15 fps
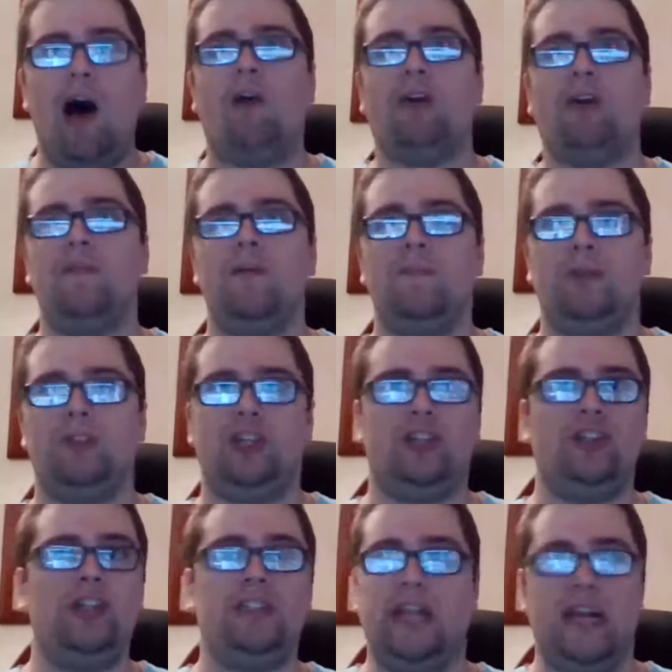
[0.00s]
How can we
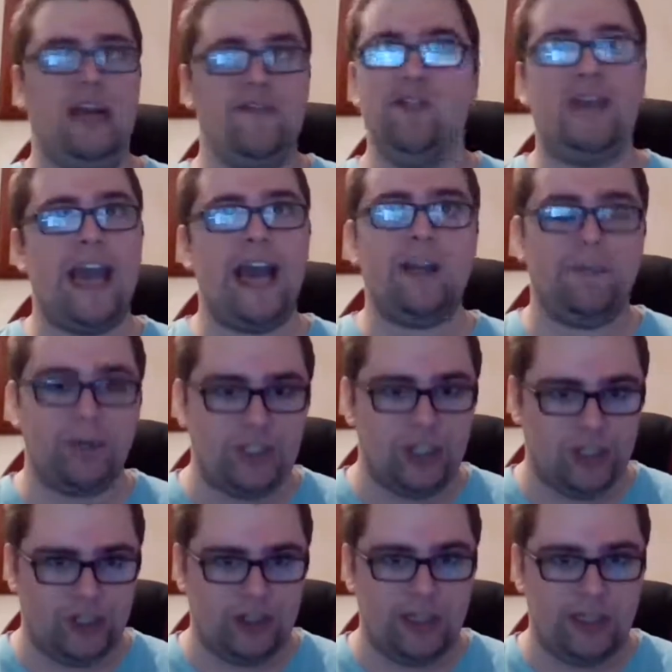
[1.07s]
position this? And if you can't
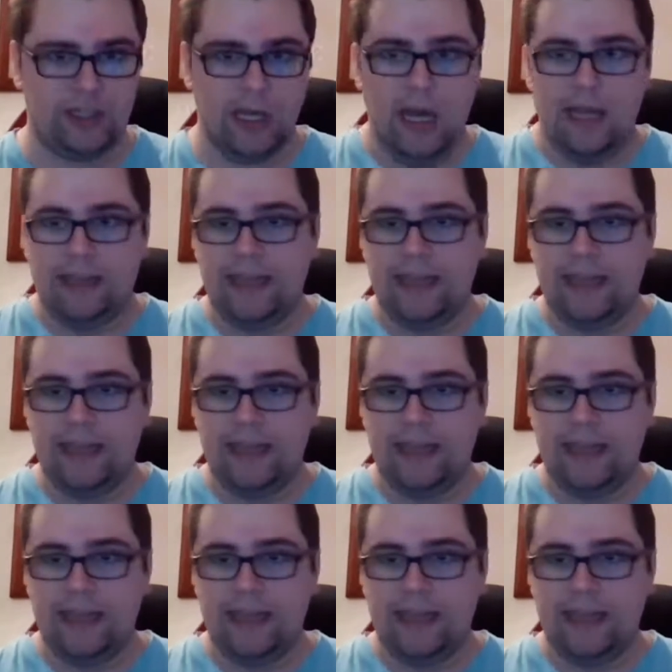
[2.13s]
position this,